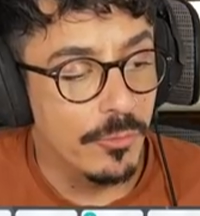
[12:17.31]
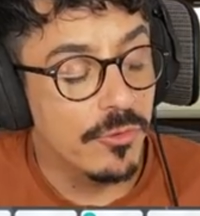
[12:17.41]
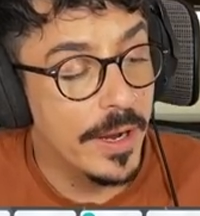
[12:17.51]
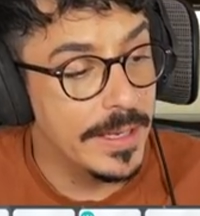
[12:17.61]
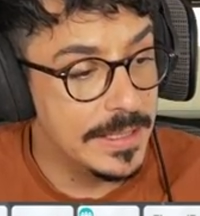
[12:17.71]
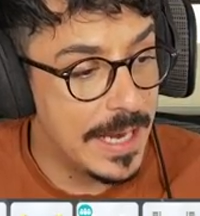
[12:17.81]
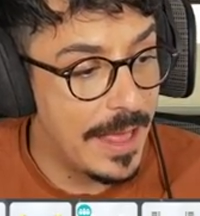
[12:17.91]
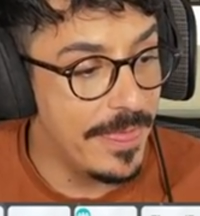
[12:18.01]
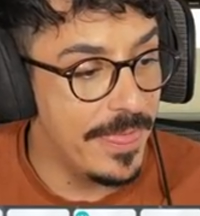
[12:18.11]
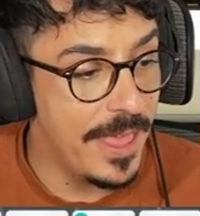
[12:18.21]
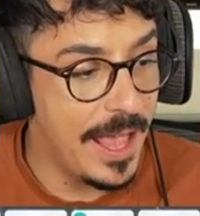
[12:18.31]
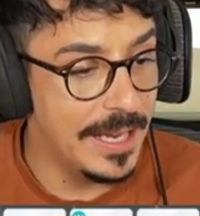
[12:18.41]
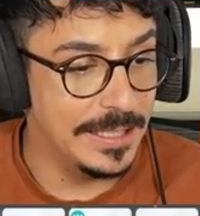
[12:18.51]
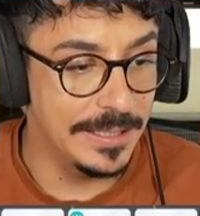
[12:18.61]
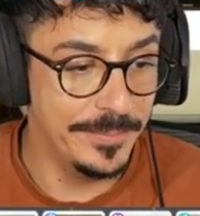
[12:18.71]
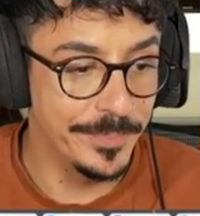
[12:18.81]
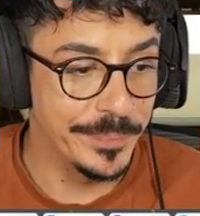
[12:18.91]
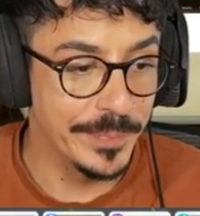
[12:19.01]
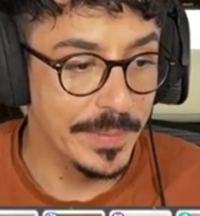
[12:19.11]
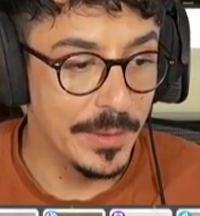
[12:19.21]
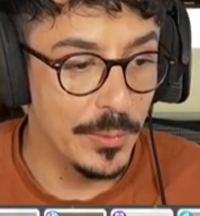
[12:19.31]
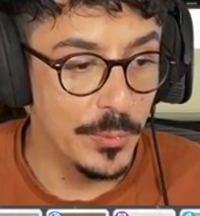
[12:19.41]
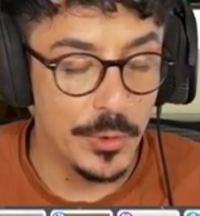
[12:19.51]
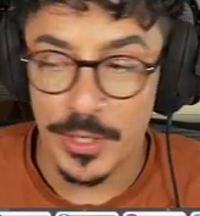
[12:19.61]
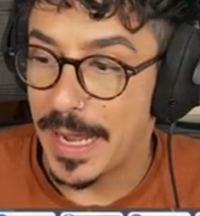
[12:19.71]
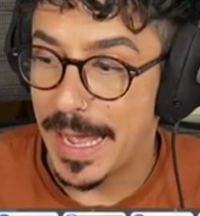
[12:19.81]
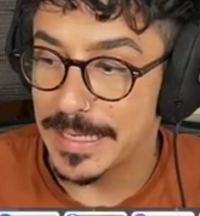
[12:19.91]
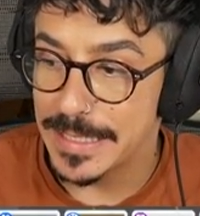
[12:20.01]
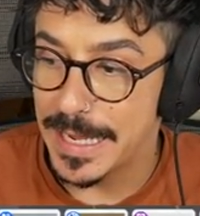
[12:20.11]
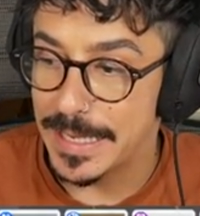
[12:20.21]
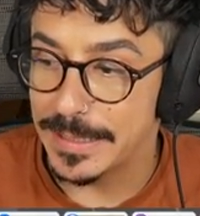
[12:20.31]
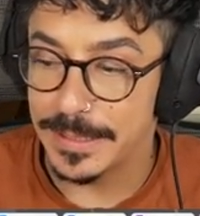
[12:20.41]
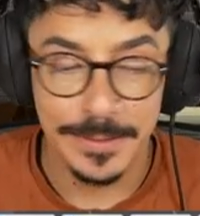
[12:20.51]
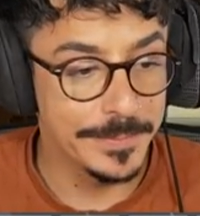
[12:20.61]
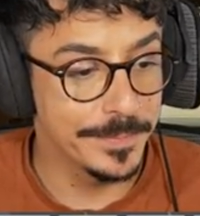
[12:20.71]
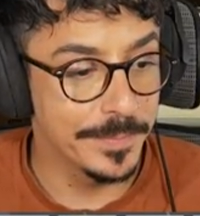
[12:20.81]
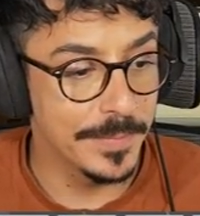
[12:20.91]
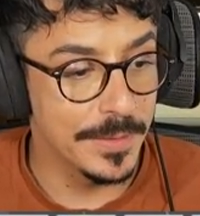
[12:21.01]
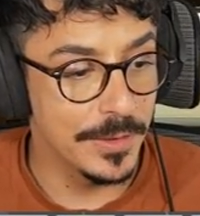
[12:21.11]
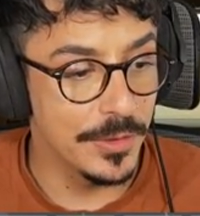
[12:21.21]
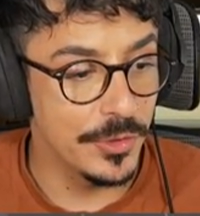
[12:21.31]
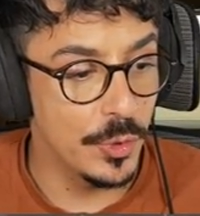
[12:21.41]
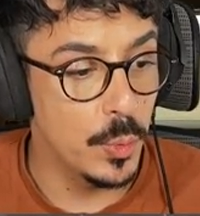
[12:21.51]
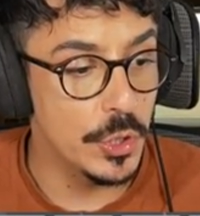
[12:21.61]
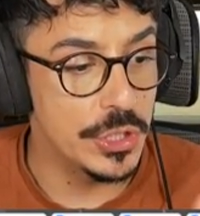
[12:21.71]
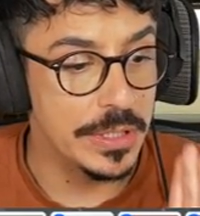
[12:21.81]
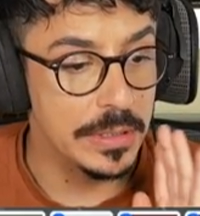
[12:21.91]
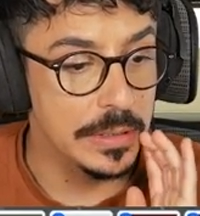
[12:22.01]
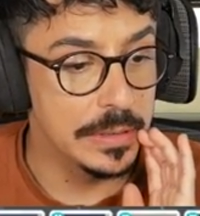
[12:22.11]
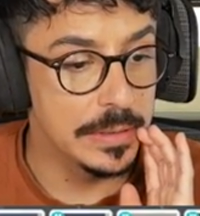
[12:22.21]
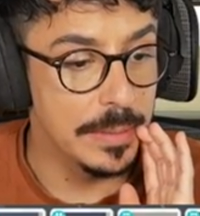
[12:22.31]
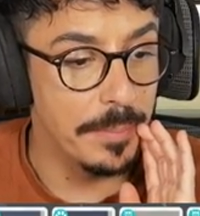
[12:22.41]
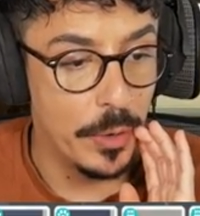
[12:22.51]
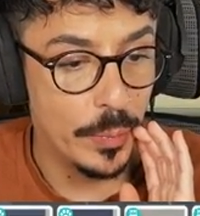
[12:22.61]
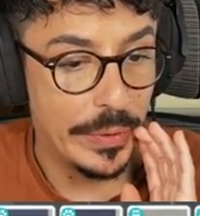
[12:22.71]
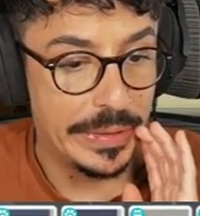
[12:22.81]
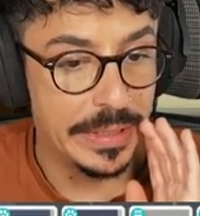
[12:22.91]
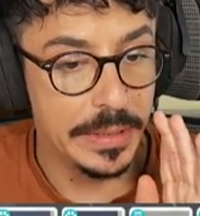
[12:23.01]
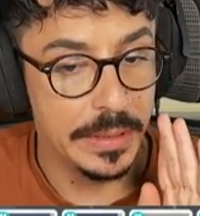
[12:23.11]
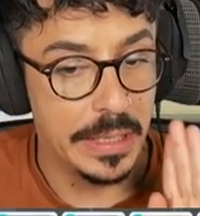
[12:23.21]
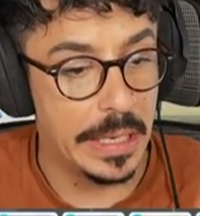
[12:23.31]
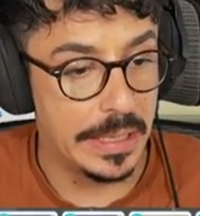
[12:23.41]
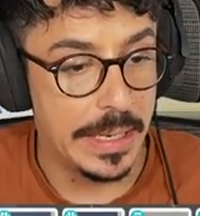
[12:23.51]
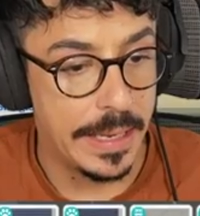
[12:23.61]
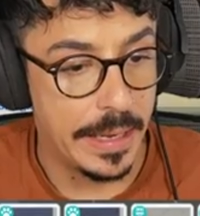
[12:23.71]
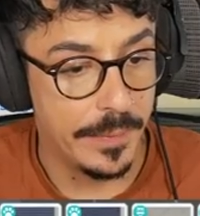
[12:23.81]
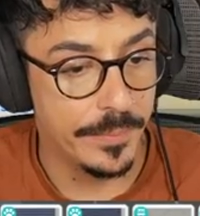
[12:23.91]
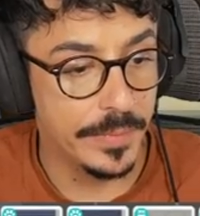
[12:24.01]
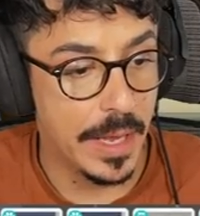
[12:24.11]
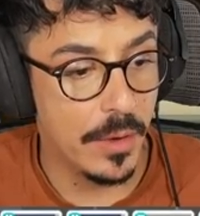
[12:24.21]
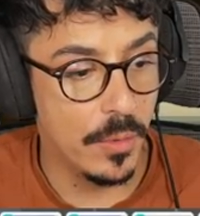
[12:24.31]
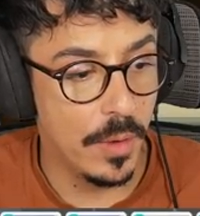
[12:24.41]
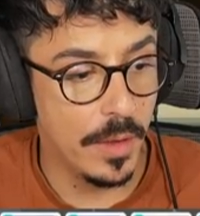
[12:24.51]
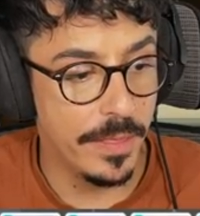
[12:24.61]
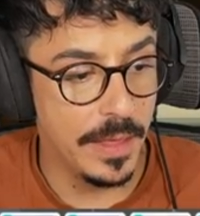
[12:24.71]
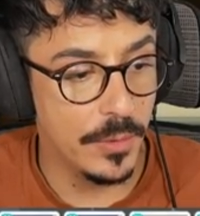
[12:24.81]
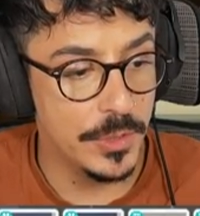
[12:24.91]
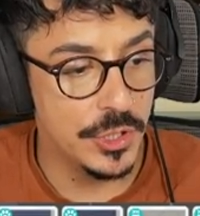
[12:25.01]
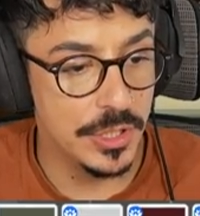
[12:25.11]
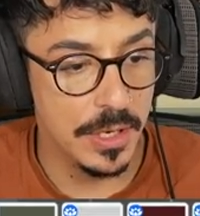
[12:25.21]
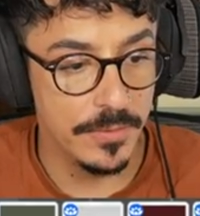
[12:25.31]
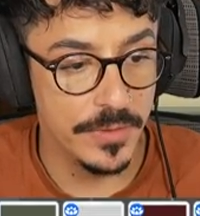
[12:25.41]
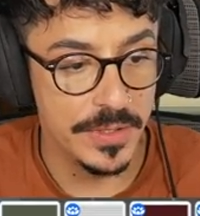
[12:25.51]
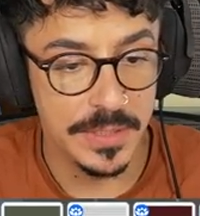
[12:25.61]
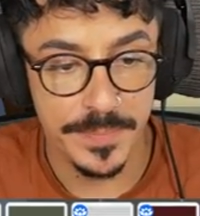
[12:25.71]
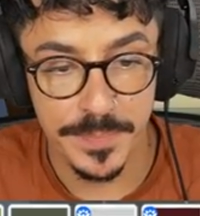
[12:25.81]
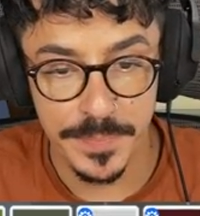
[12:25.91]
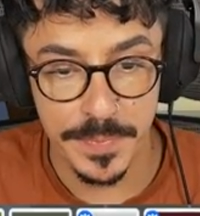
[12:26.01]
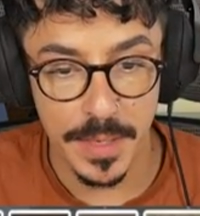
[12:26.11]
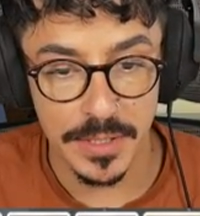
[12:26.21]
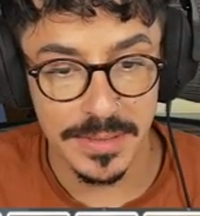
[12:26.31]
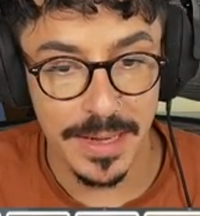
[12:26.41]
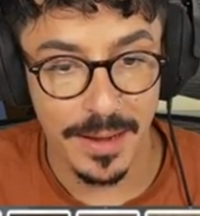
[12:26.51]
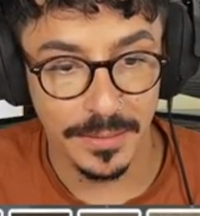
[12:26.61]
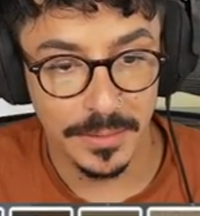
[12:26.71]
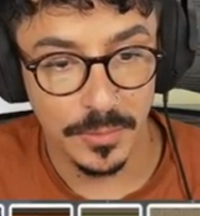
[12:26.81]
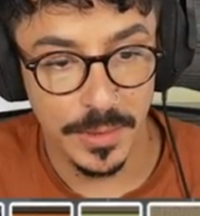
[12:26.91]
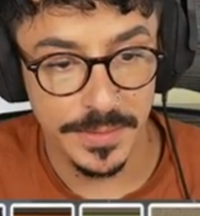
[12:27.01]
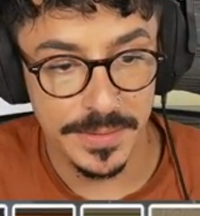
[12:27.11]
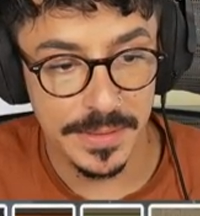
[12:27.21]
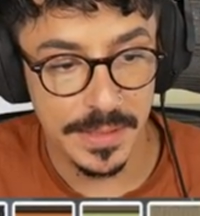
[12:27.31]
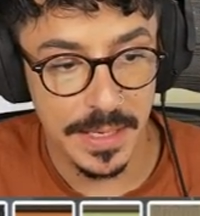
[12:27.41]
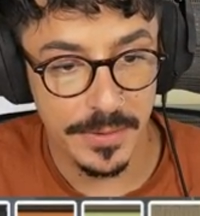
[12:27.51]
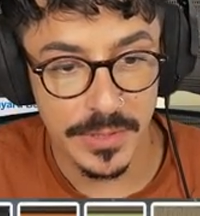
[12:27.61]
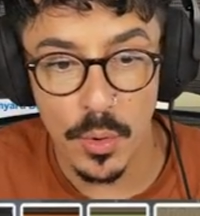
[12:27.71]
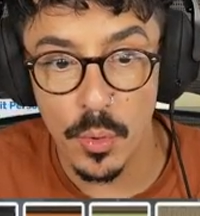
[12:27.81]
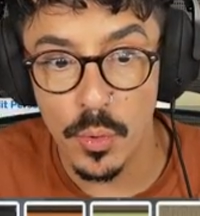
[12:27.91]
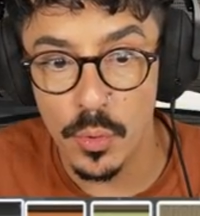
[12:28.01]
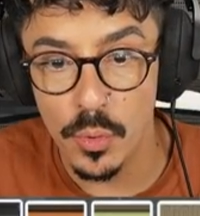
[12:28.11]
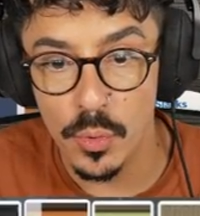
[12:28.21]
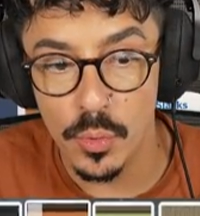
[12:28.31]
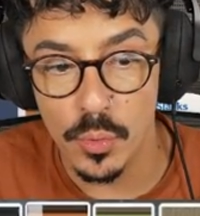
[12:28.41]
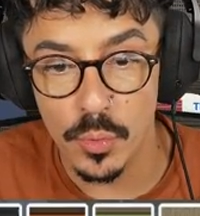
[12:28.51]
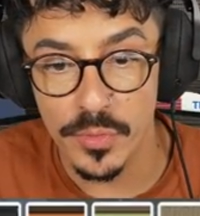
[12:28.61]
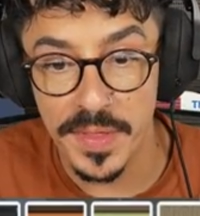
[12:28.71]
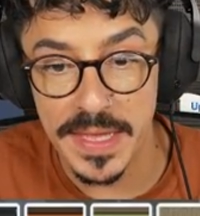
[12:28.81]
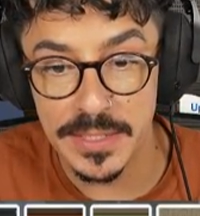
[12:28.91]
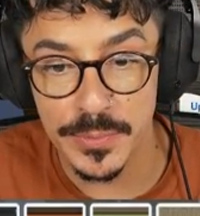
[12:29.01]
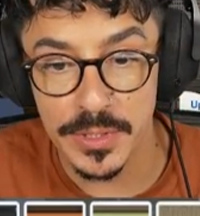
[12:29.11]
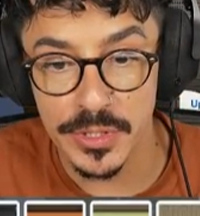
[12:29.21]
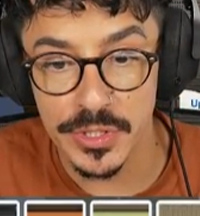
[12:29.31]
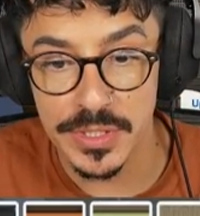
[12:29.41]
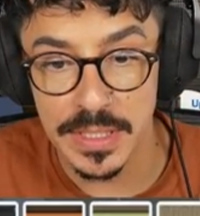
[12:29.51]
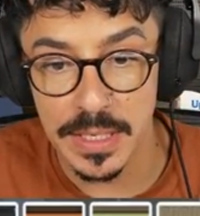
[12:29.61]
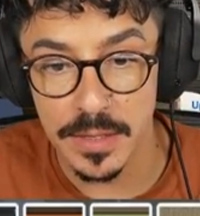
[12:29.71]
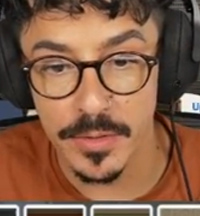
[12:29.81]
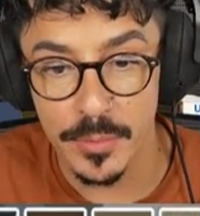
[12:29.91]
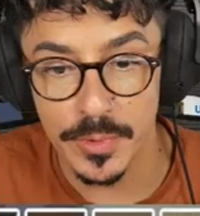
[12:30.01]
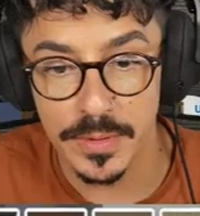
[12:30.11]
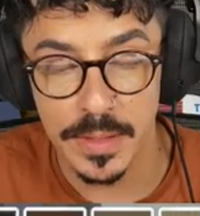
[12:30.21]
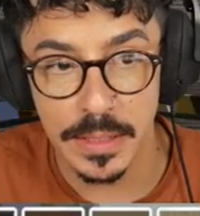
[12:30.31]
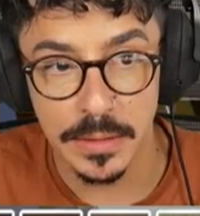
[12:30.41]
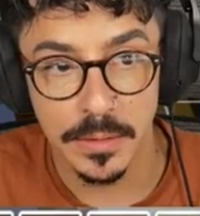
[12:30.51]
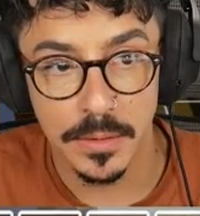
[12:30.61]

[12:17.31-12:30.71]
Right. And then we're going to add in the wooden moment in here. Now, I think we should go for the Spa Day ones in here. Oh, these would look good in here though, wouldn't they?